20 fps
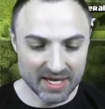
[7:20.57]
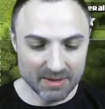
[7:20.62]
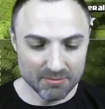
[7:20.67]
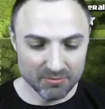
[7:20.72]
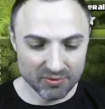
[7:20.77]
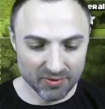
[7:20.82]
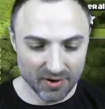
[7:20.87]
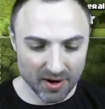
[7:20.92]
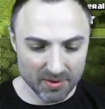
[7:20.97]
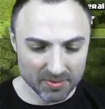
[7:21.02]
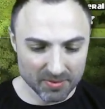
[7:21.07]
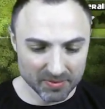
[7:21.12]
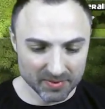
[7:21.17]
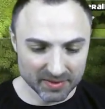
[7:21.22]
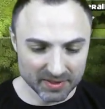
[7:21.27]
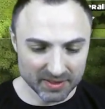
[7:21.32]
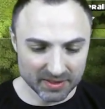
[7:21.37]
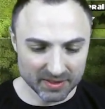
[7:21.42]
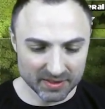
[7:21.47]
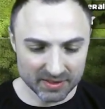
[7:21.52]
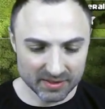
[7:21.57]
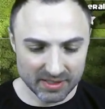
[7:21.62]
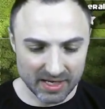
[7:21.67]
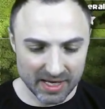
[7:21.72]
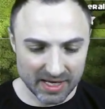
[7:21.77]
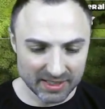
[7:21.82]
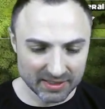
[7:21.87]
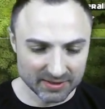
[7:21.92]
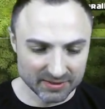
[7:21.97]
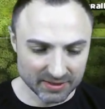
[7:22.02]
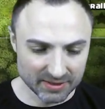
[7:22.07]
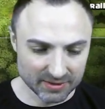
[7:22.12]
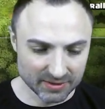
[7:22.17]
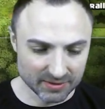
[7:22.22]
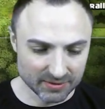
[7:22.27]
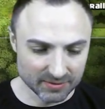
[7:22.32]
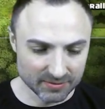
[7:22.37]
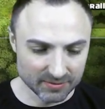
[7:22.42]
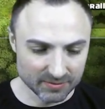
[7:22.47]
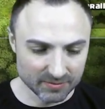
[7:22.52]
Probably, I don't
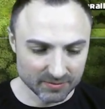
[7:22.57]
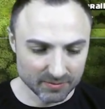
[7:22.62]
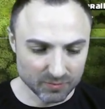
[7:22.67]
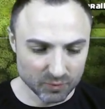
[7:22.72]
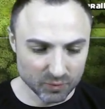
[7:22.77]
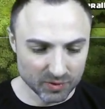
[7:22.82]
know,